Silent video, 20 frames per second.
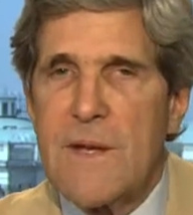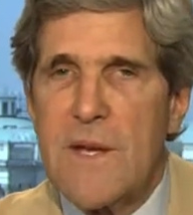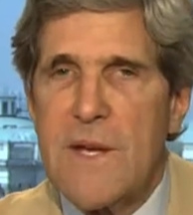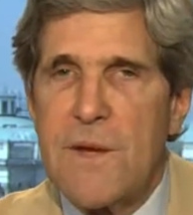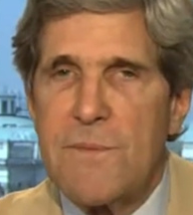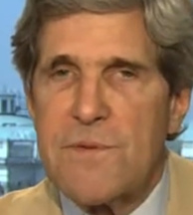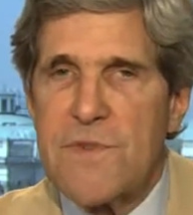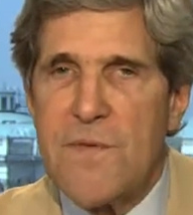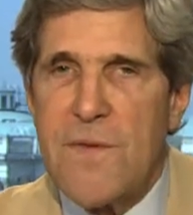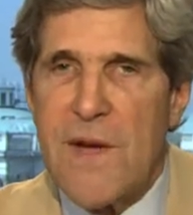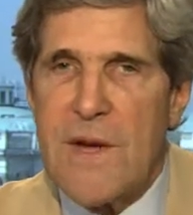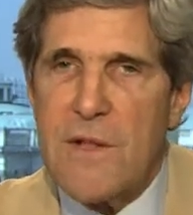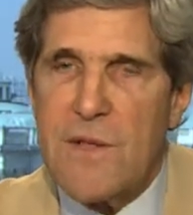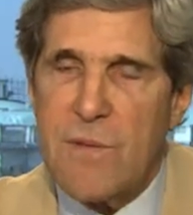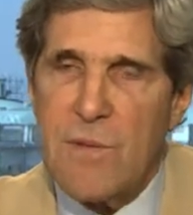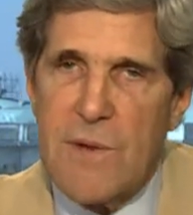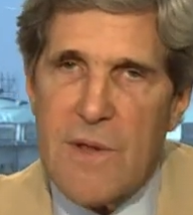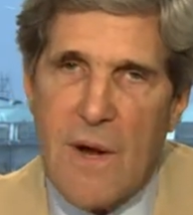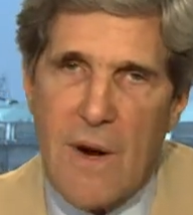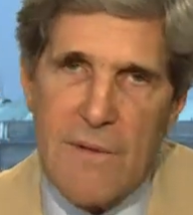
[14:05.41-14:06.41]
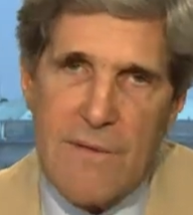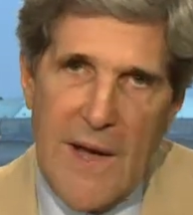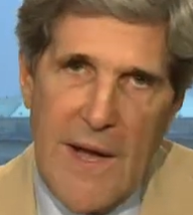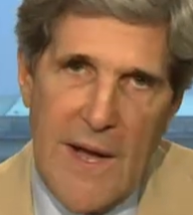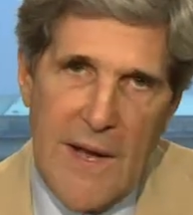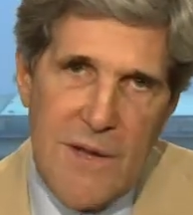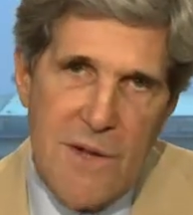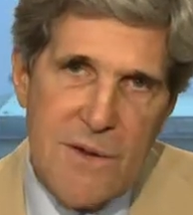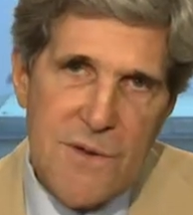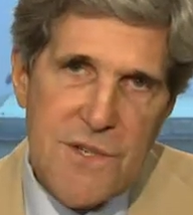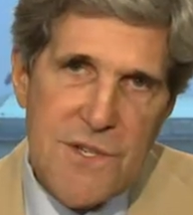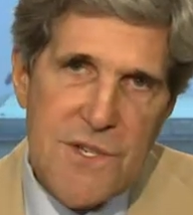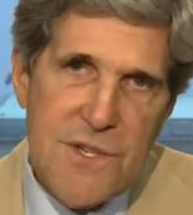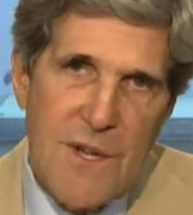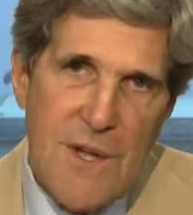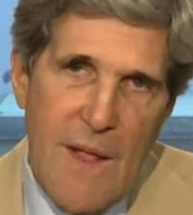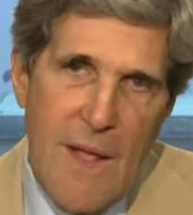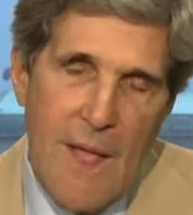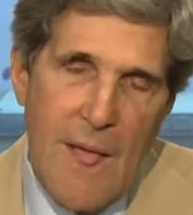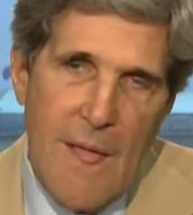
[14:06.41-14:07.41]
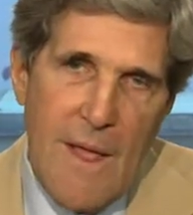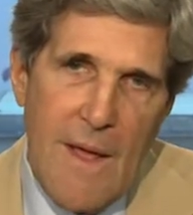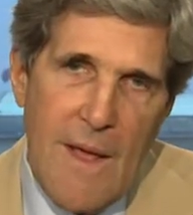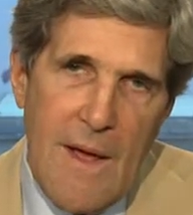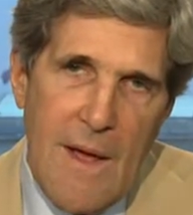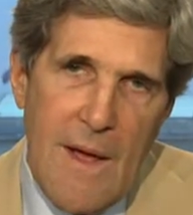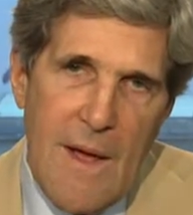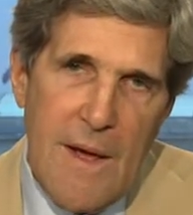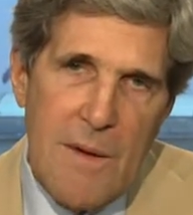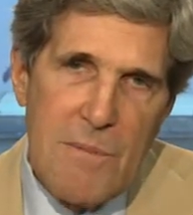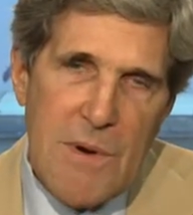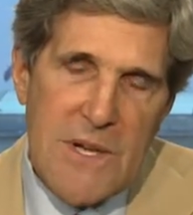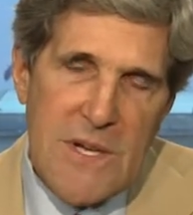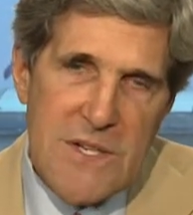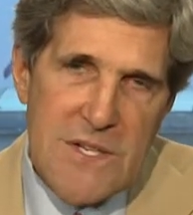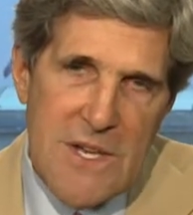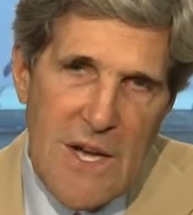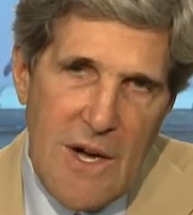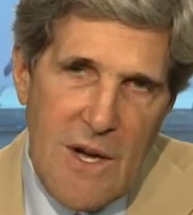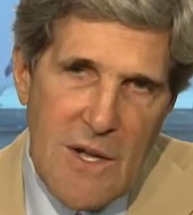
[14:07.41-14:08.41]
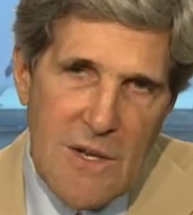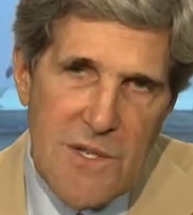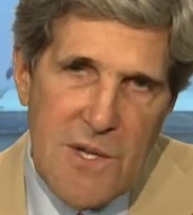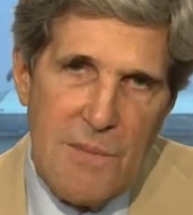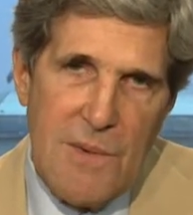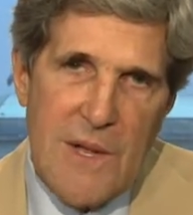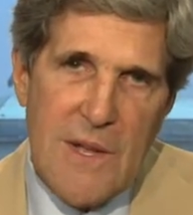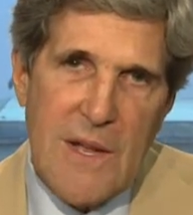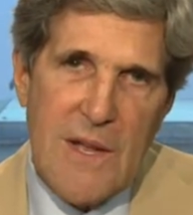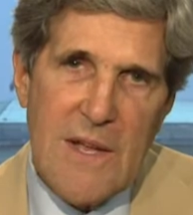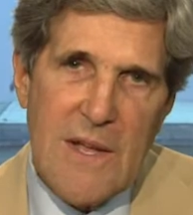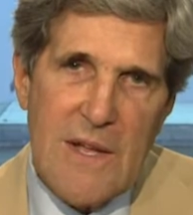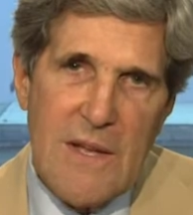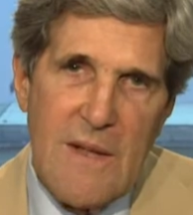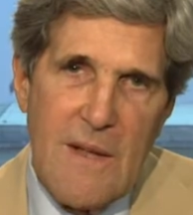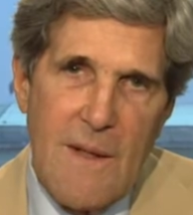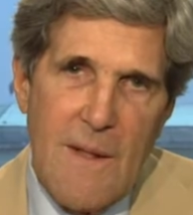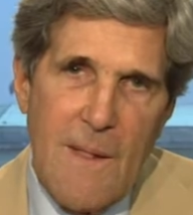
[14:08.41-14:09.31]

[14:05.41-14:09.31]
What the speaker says: keeps faith with our values, because ultimately,